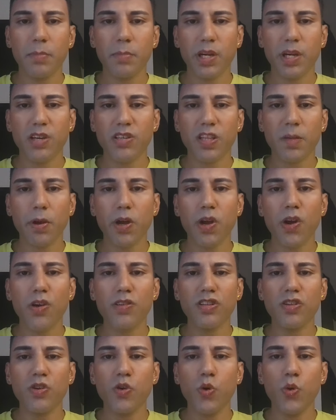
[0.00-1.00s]
because the
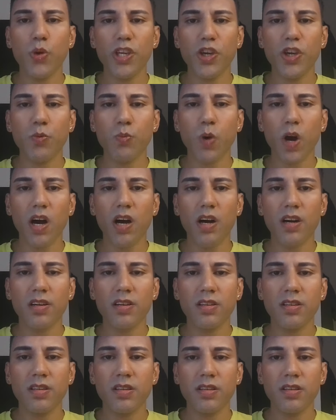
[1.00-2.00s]
person who you are
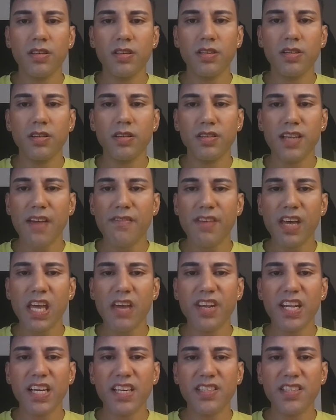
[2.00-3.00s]
never
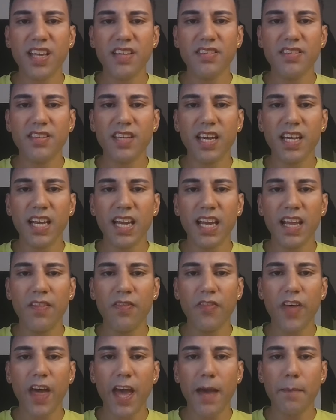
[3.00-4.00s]
even existed
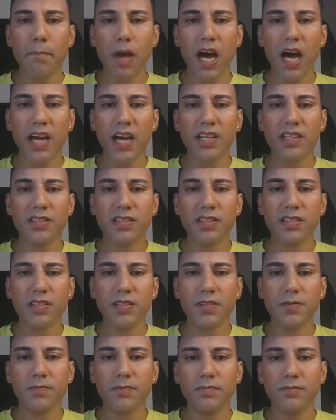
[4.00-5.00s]
in their
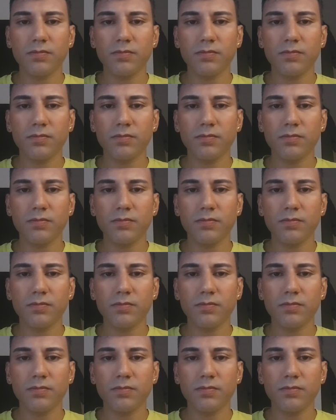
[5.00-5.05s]
minds.